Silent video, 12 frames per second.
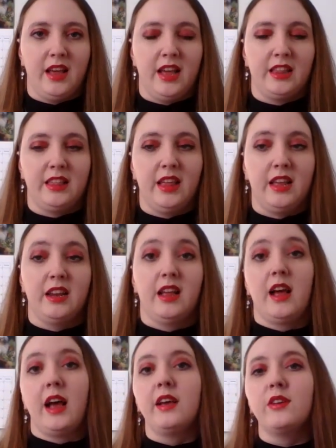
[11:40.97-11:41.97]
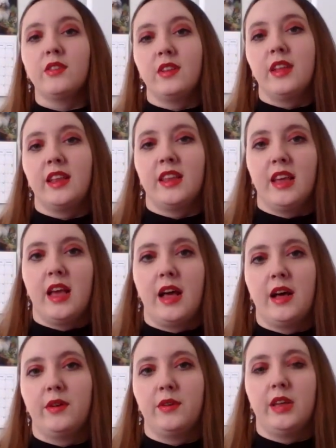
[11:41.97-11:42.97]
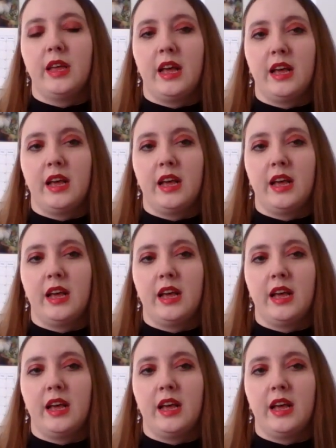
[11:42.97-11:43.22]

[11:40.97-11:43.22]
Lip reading: And then I also like how it